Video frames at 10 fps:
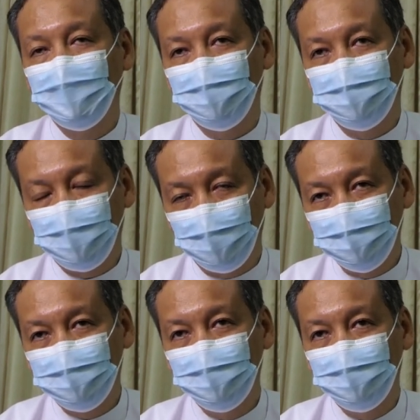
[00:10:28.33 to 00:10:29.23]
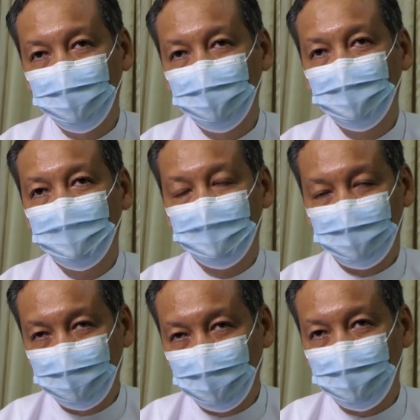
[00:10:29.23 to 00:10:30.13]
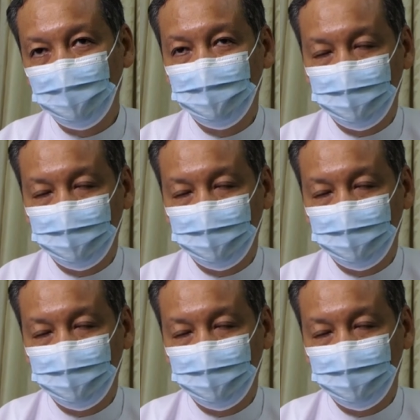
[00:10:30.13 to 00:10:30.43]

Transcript: and the guy was here the Santa